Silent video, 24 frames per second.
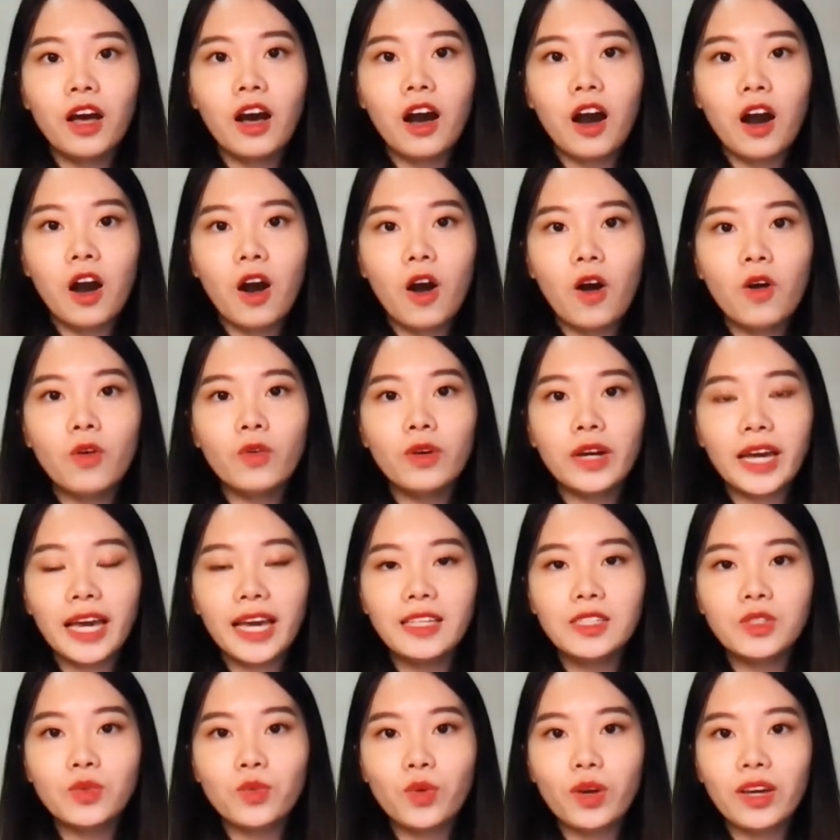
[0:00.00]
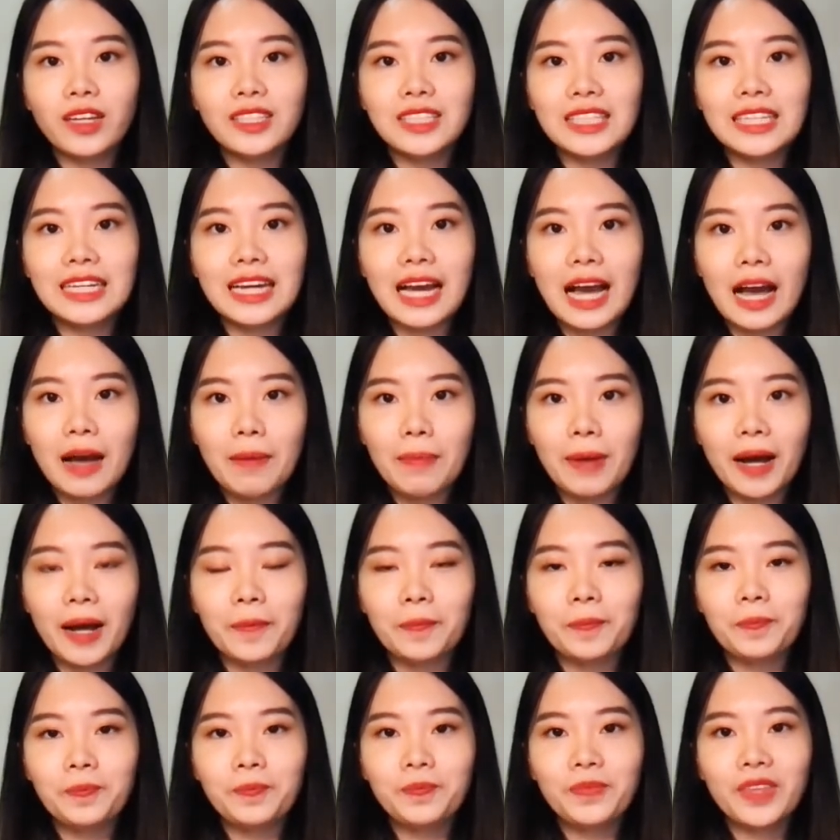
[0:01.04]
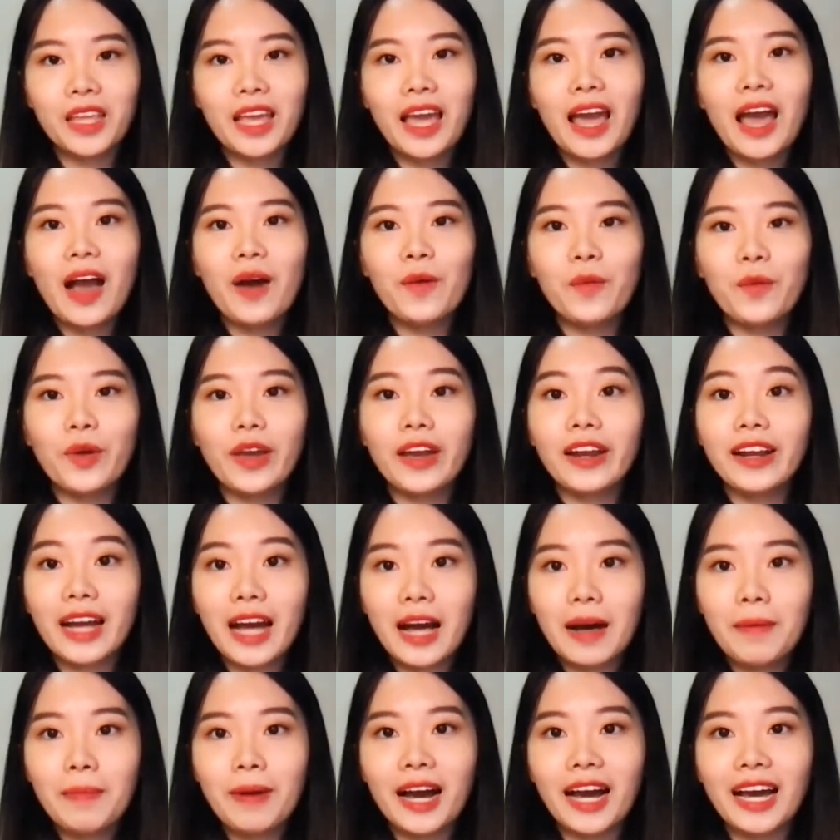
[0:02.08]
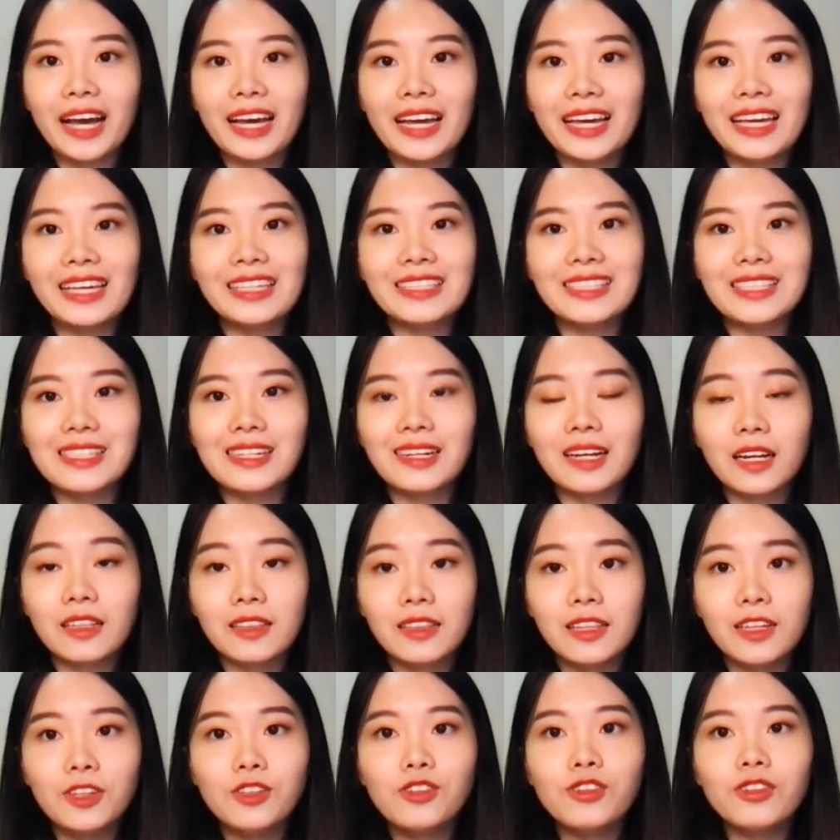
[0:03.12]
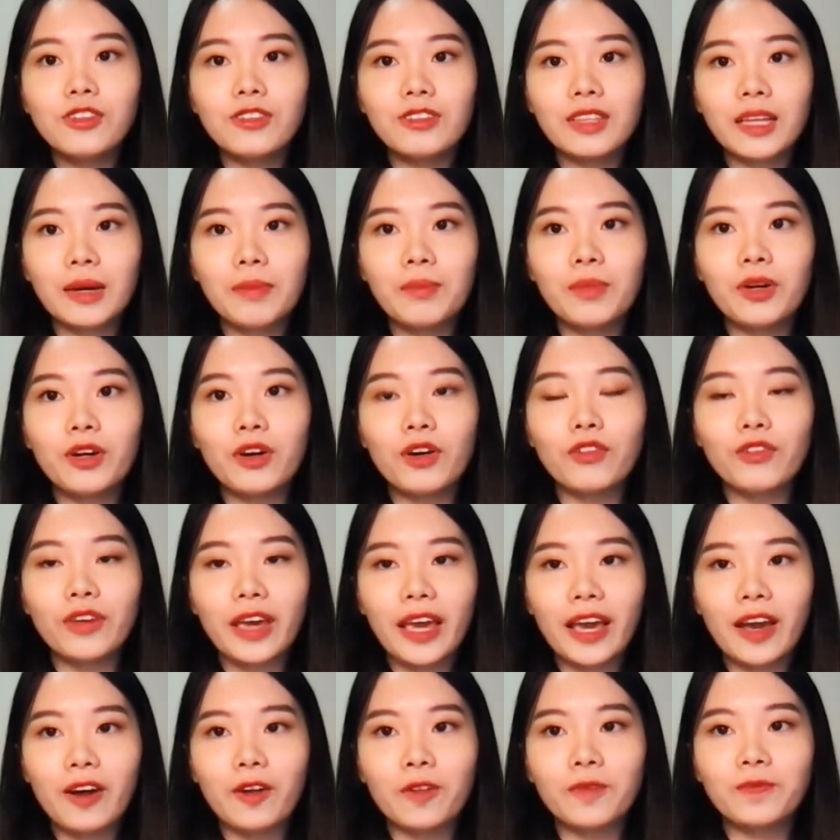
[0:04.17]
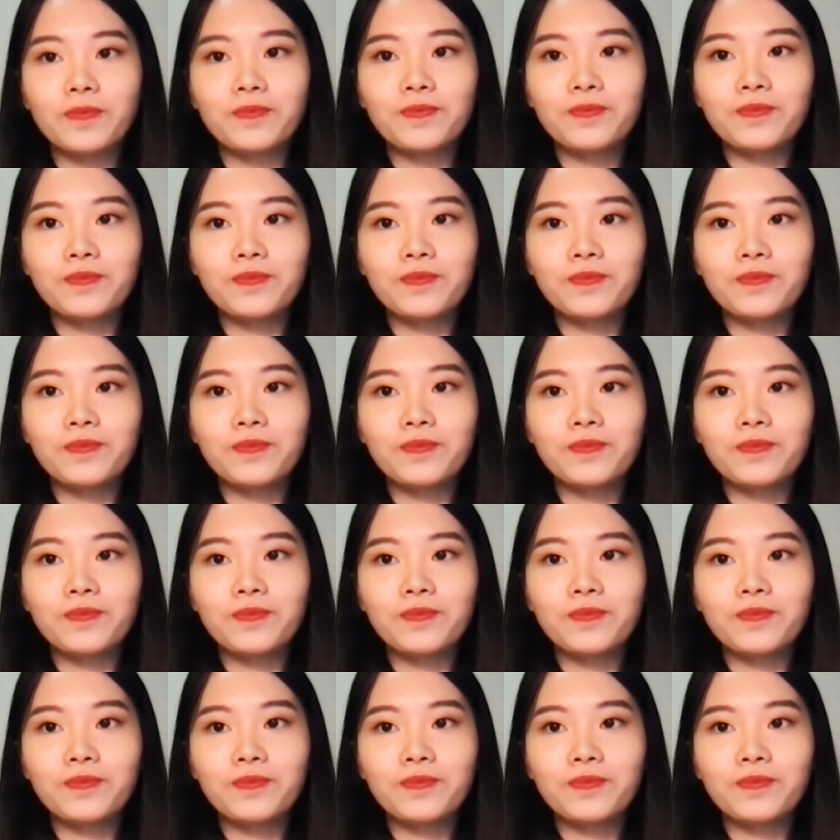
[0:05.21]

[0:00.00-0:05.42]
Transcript: OK² d kappa, where kappa is the conditional number of L.